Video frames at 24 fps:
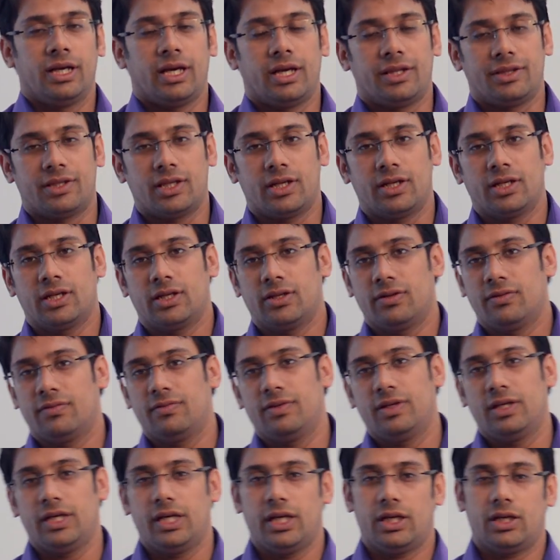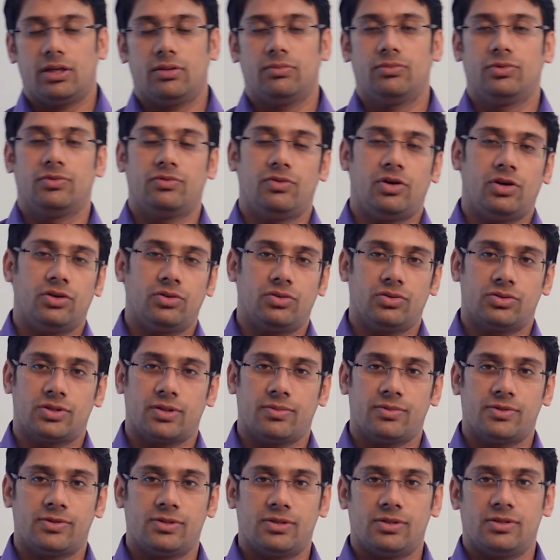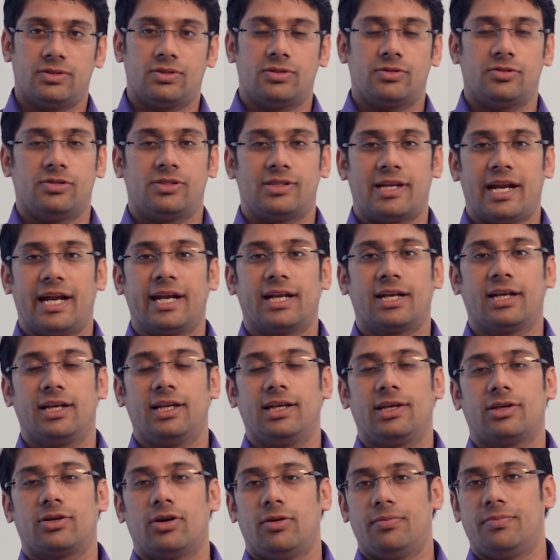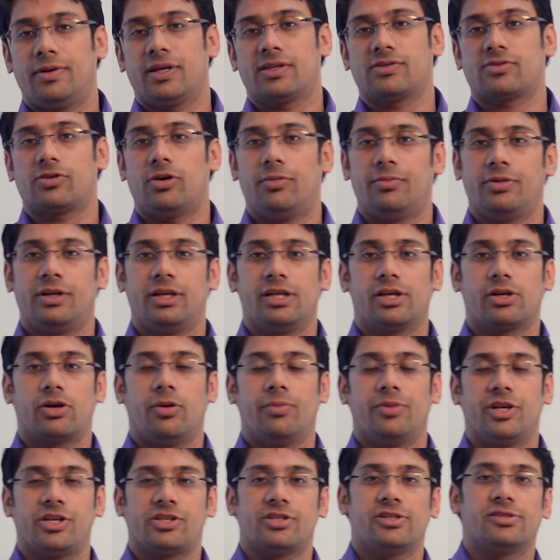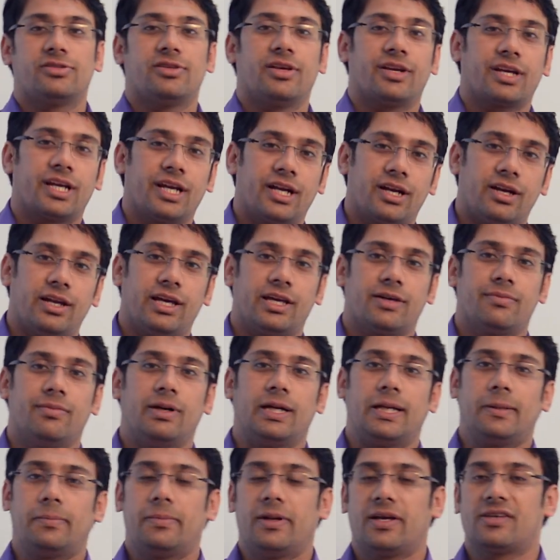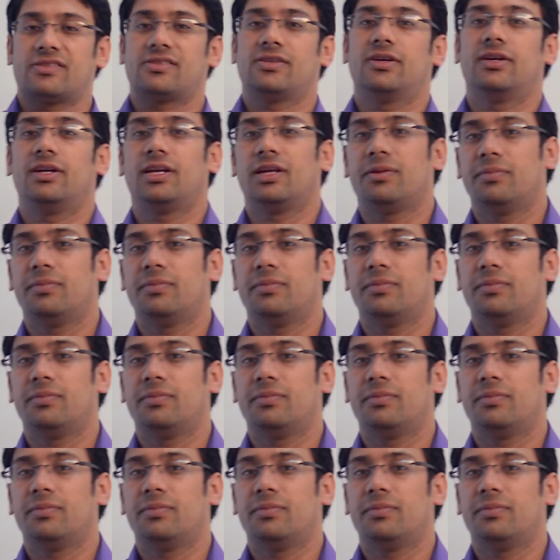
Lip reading: And then we move on to some slightly complex combinational circuit like multiplexer,